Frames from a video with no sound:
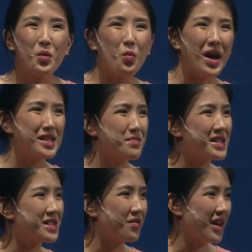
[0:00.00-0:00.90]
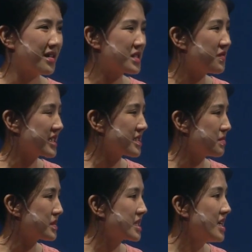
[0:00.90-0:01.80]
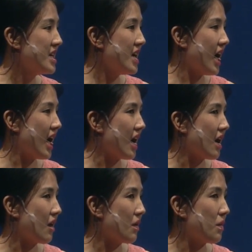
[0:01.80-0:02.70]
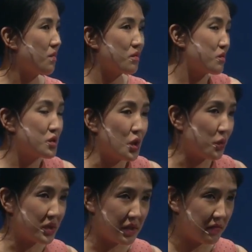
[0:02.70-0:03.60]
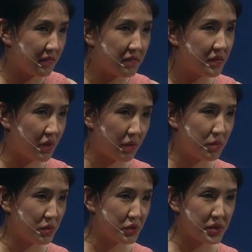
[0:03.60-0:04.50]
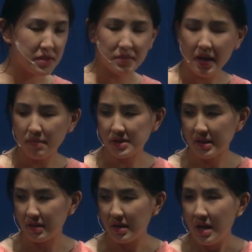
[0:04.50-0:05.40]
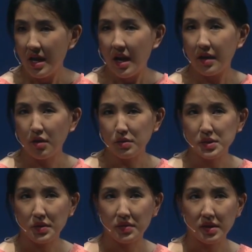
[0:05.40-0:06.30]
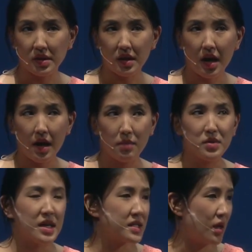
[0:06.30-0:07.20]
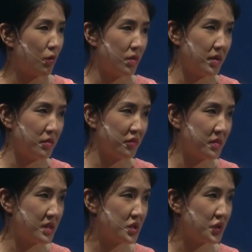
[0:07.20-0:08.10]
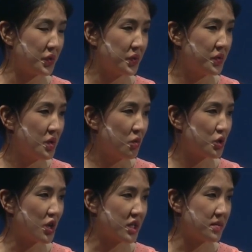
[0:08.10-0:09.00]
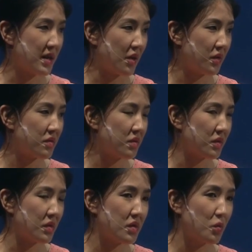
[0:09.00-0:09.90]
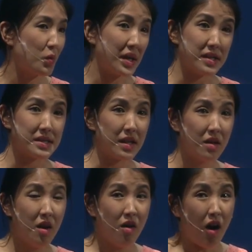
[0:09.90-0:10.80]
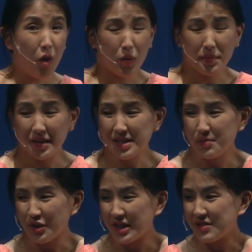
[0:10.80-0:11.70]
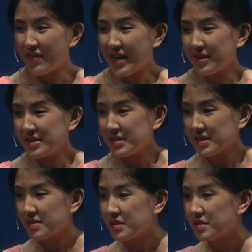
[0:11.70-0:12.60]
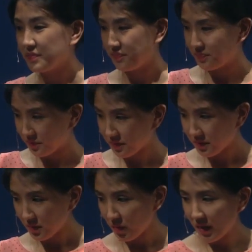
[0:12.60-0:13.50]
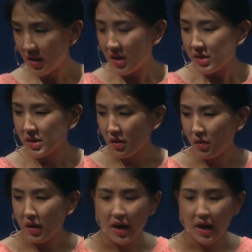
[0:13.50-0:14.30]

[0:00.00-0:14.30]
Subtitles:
why domestic violence victims don't leave their abusers sometimes, and also the Yes All Women movement too, which talked about the ways that all women experience violence. So,